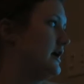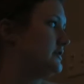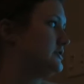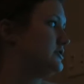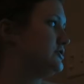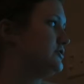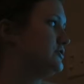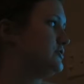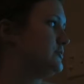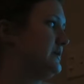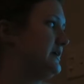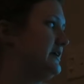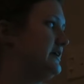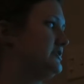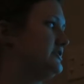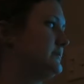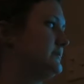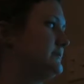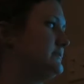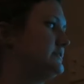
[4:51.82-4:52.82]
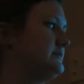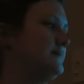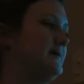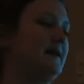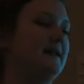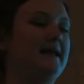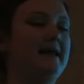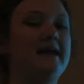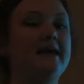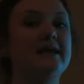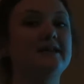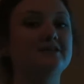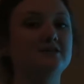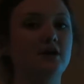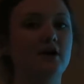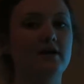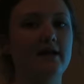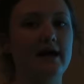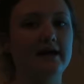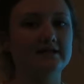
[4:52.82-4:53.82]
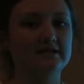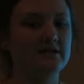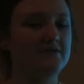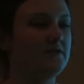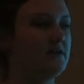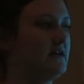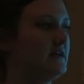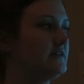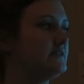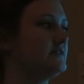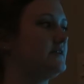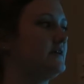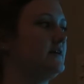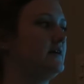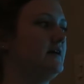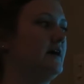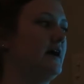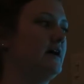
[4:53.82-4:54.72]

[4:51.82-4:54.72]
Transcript: Students were eager to participate in hands-on activities.